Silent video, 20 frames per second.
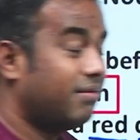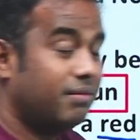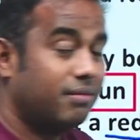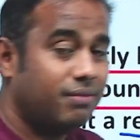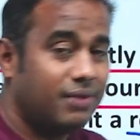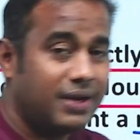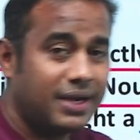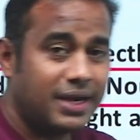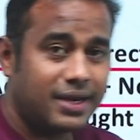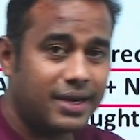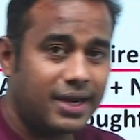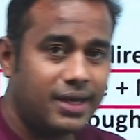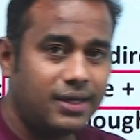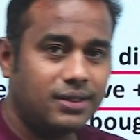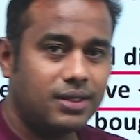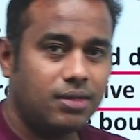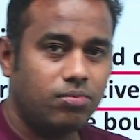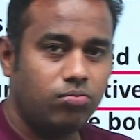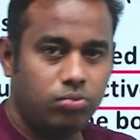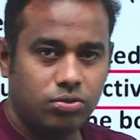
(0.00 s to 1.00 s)
when I write
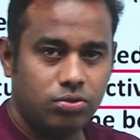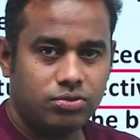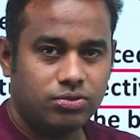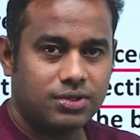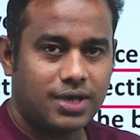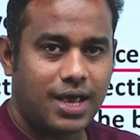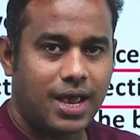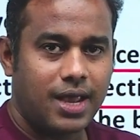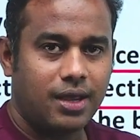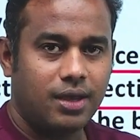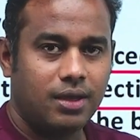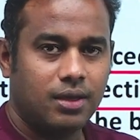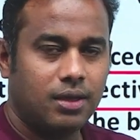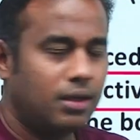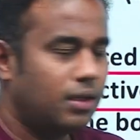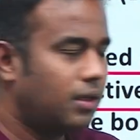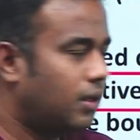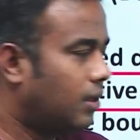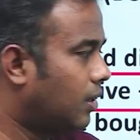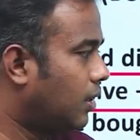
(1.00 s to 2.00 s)
the blue sky,
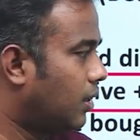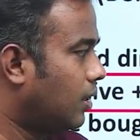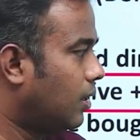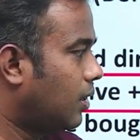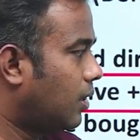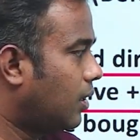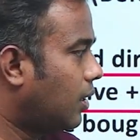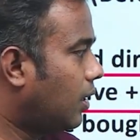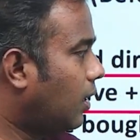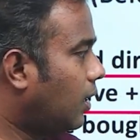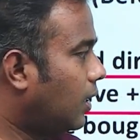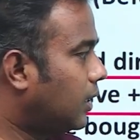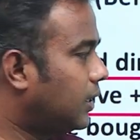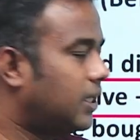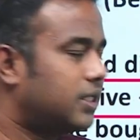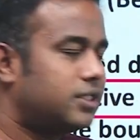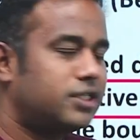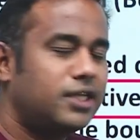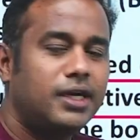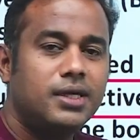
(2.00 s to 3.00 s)
the
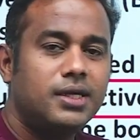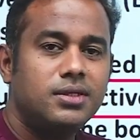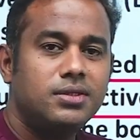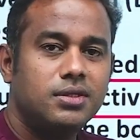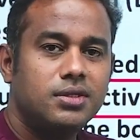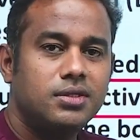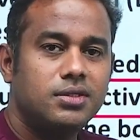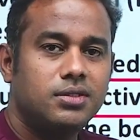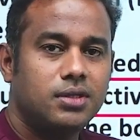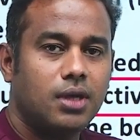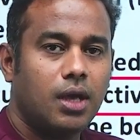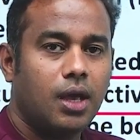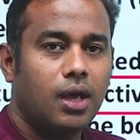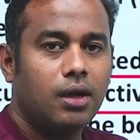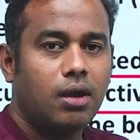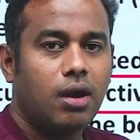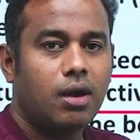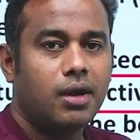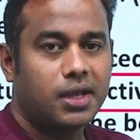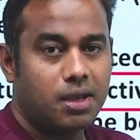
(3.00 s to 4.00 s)
sentence is
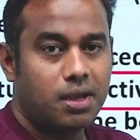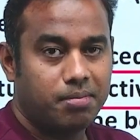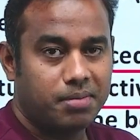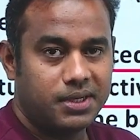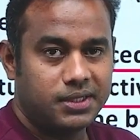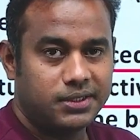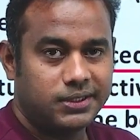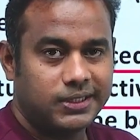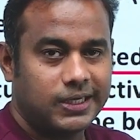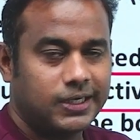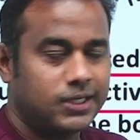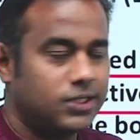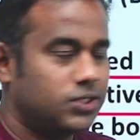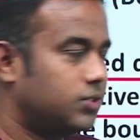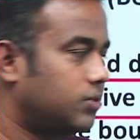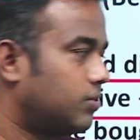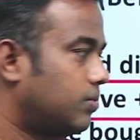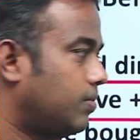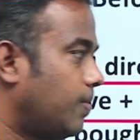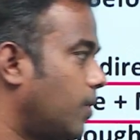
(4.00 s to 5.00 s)
not a complete
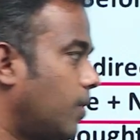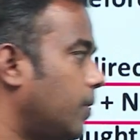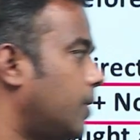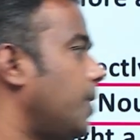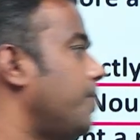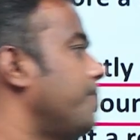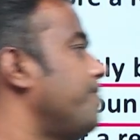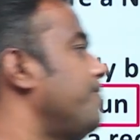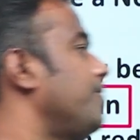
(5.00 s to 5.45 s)
sentence. Okay,